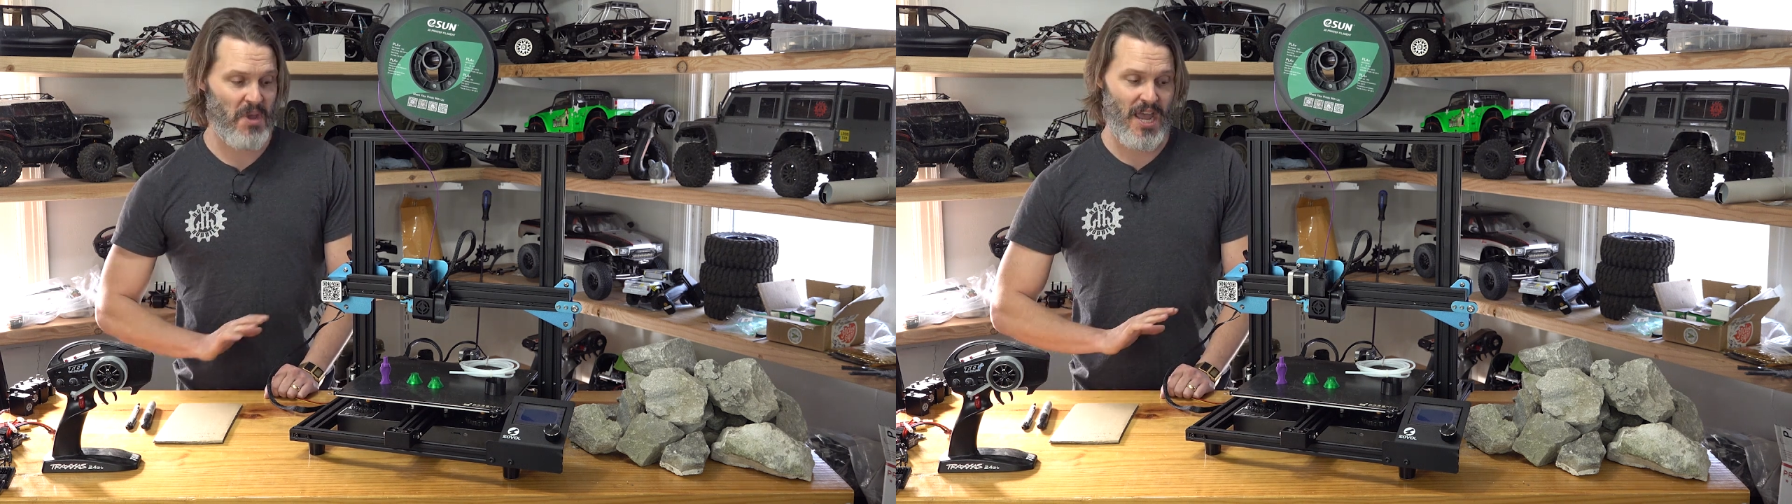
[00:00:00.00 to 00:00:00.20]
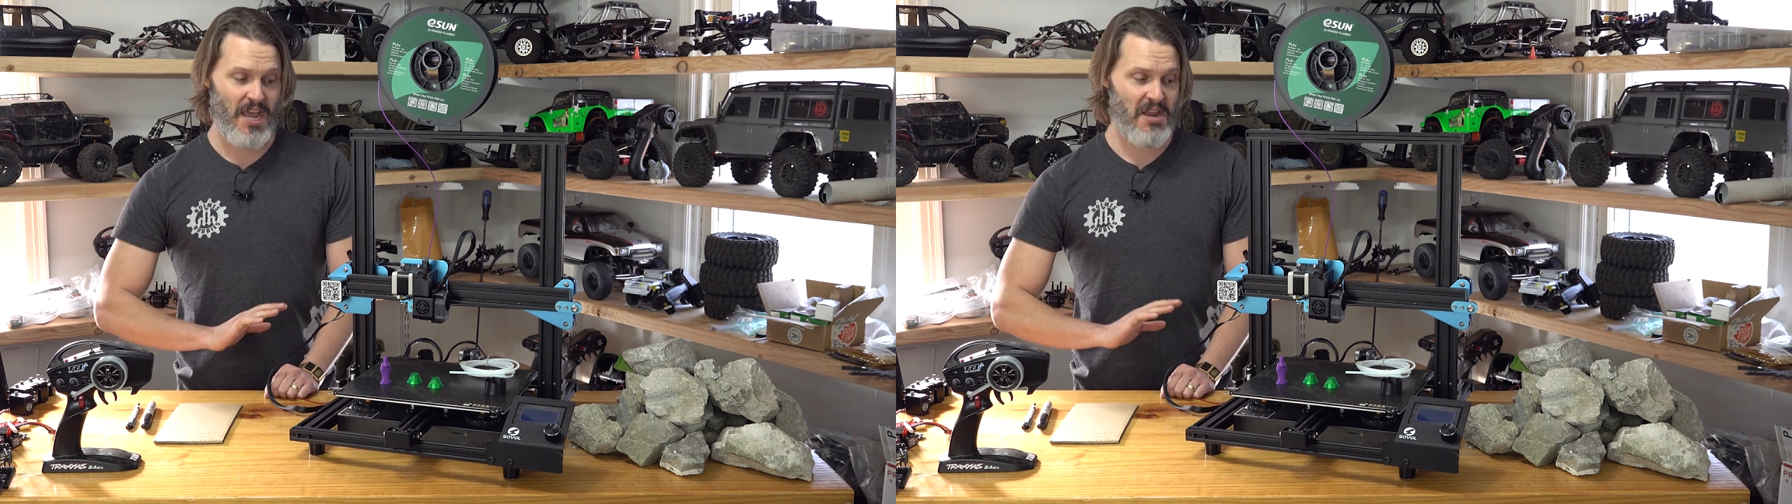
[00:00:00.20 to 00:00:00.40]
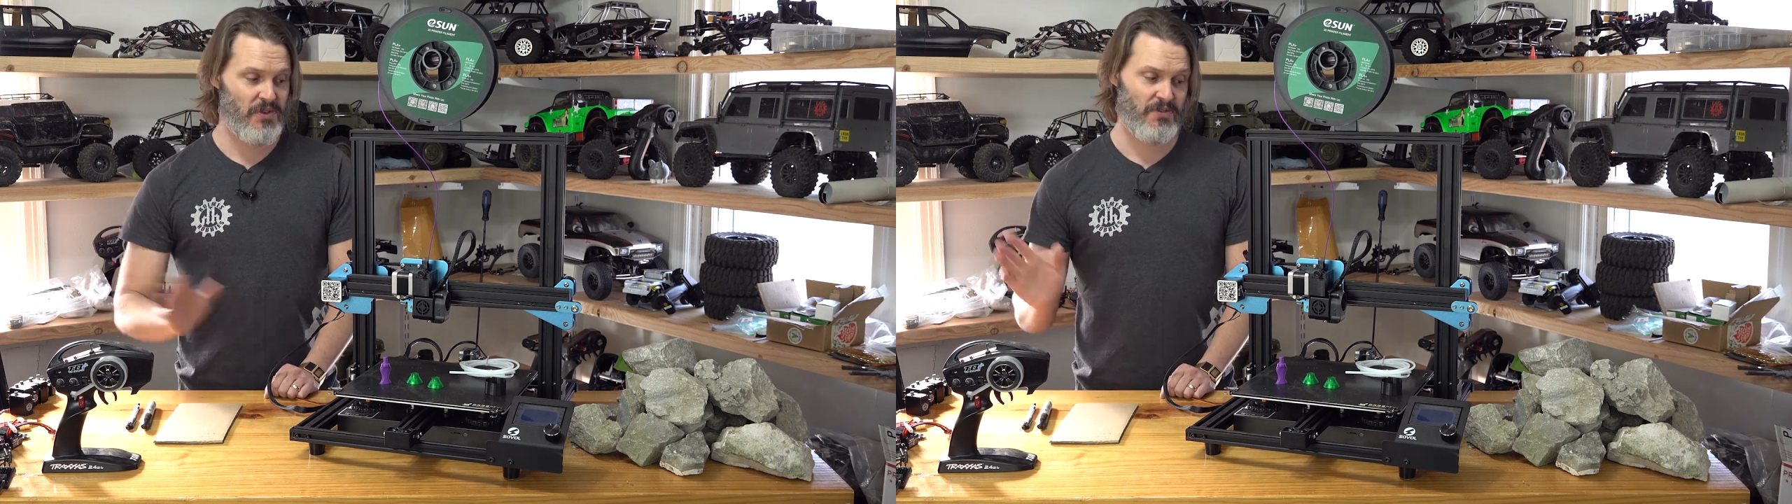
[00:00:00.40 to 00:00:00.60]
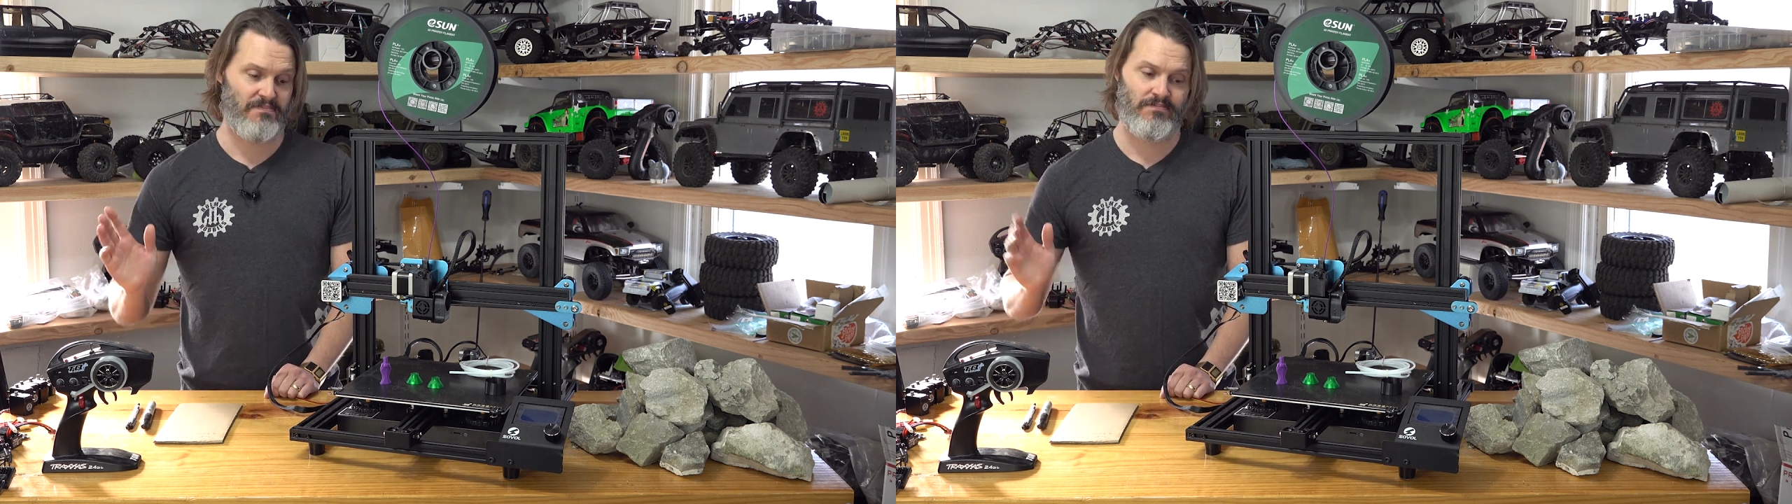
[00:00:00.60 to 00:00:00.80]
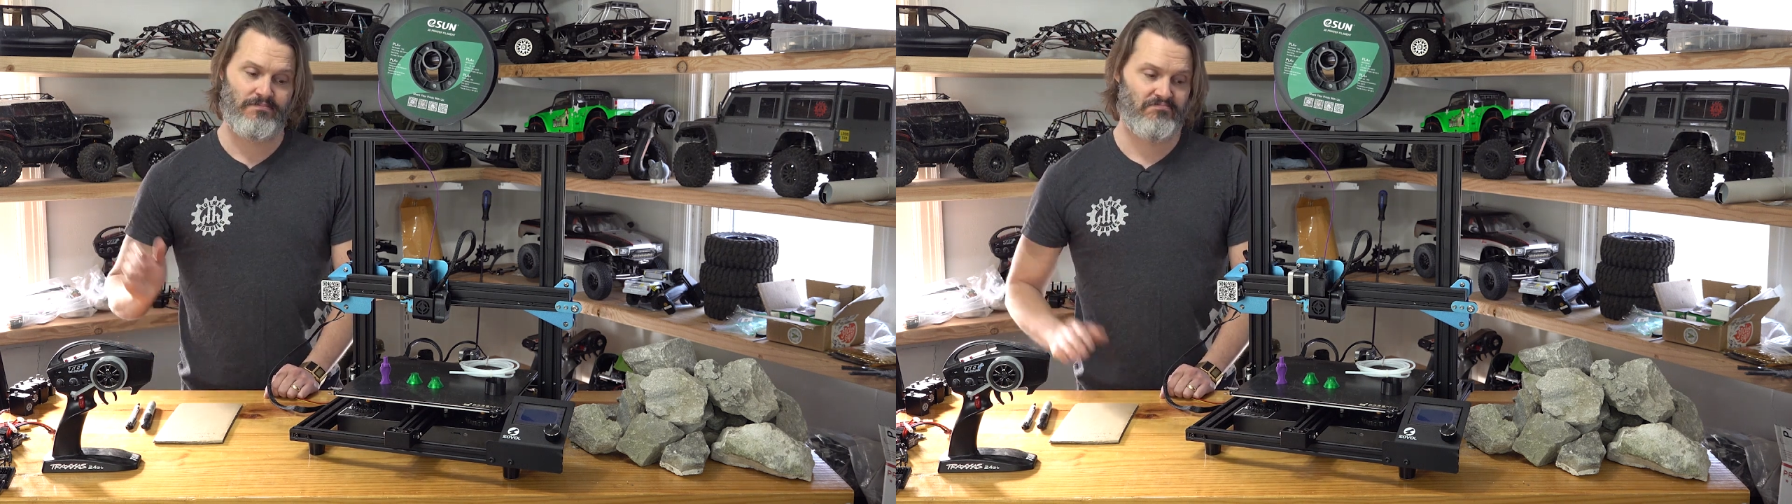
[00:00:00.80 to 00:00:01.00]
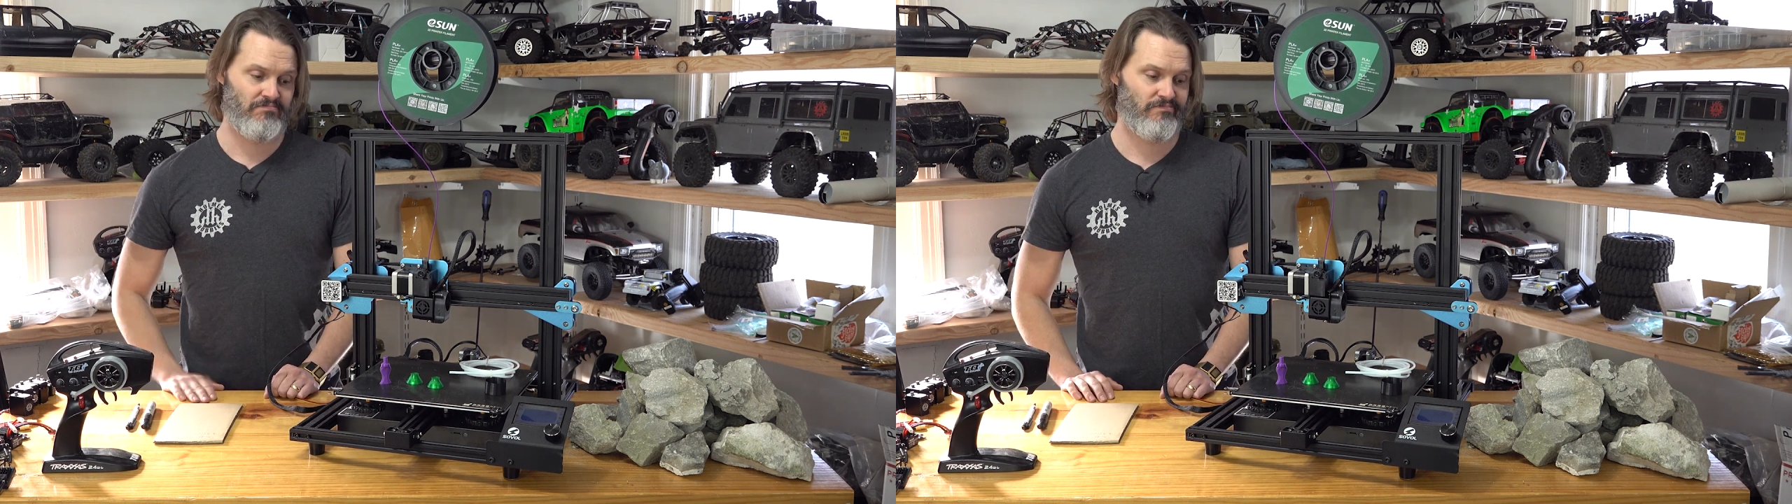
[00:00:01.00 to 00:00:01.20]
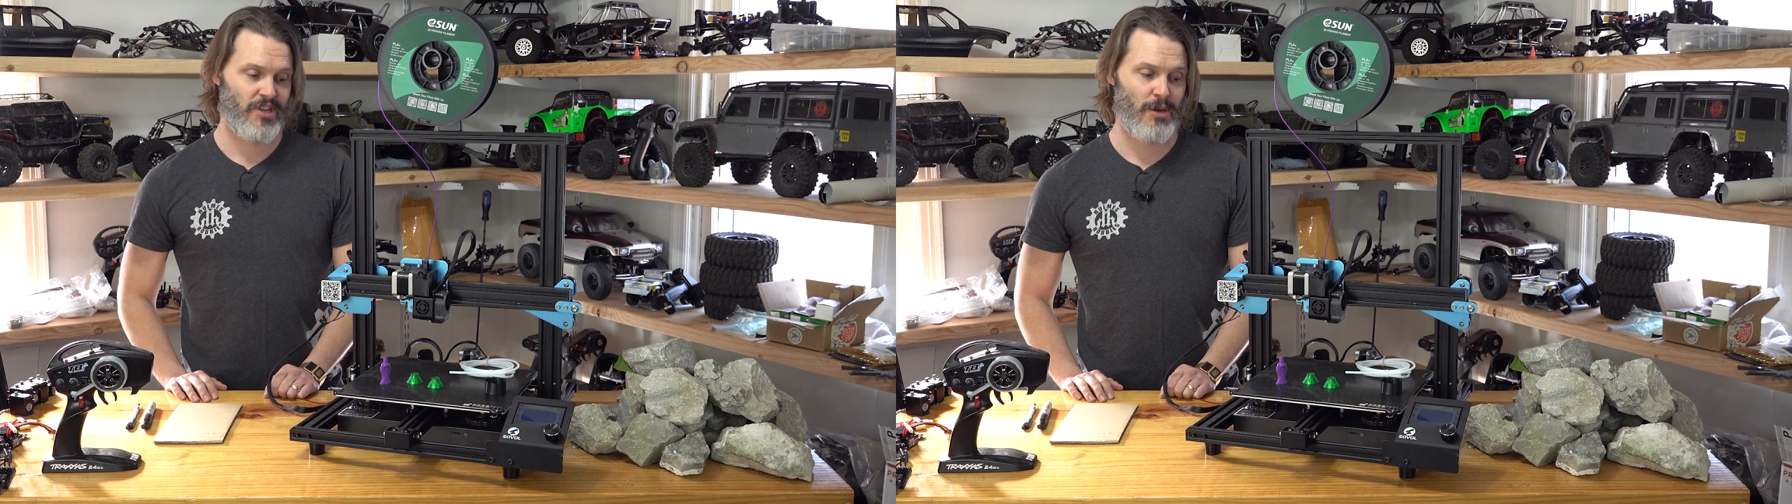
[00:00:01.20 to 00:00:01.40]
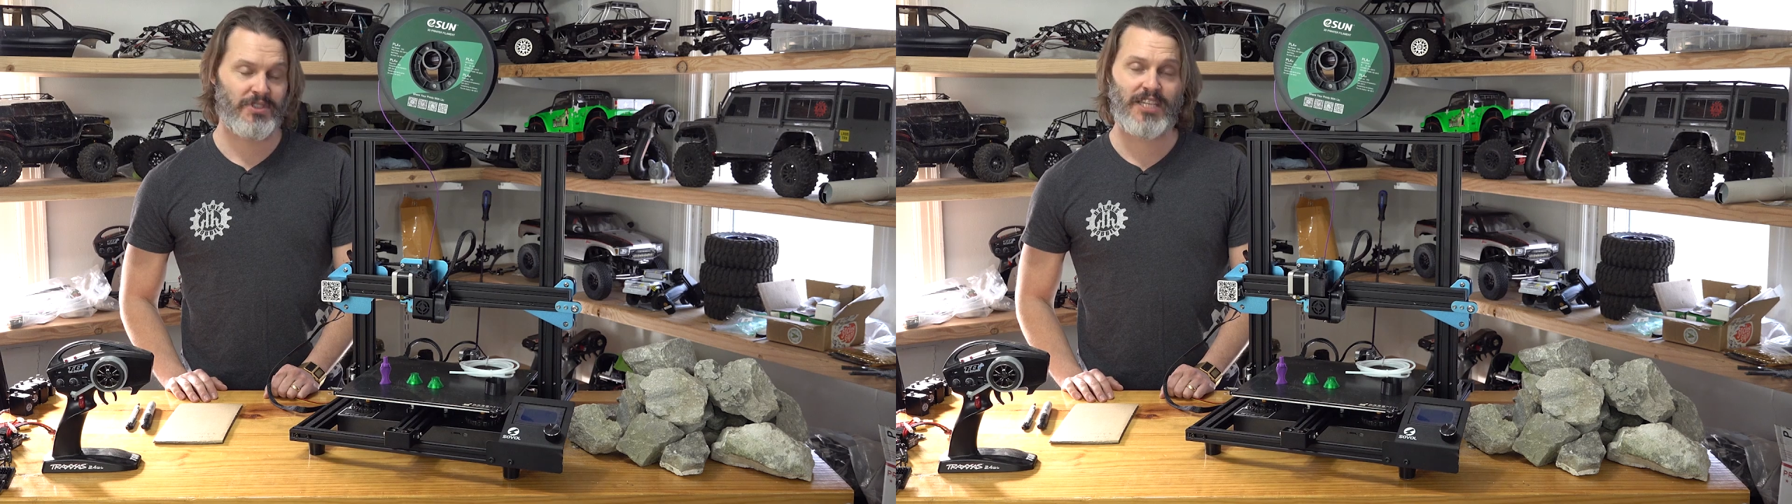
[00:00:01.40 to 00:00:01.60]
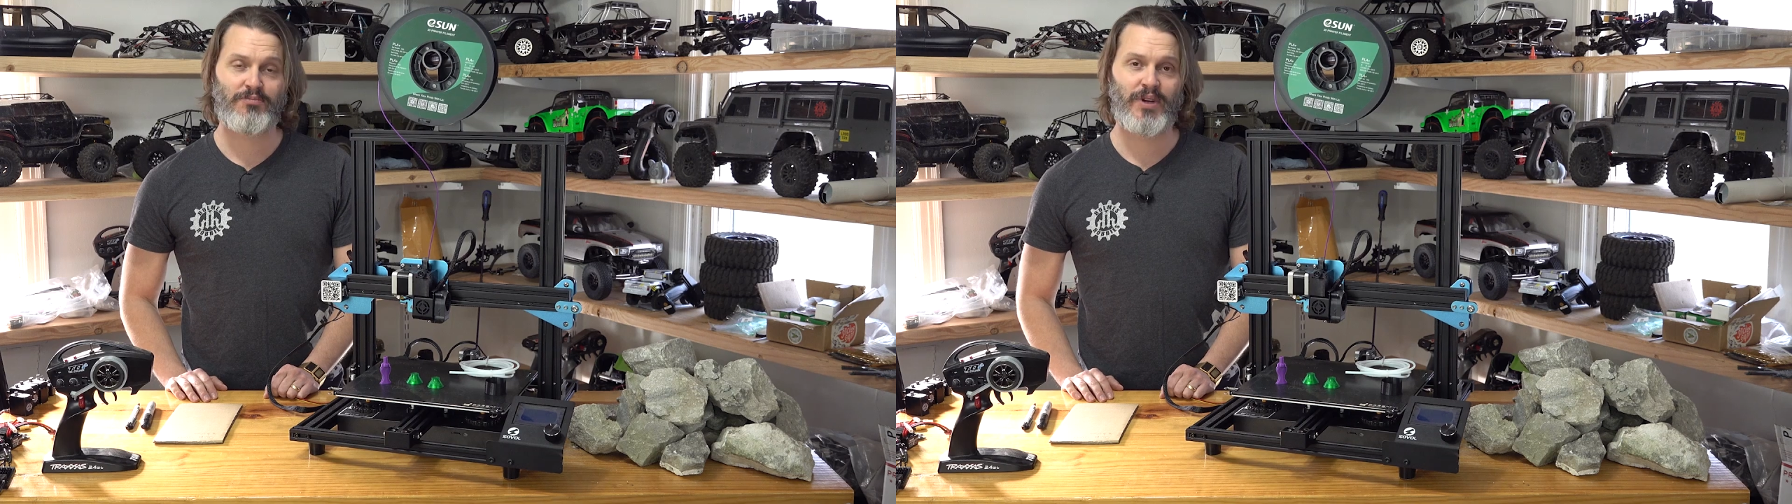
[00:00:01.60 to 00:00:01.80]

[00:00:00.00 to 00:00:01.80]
and a couple test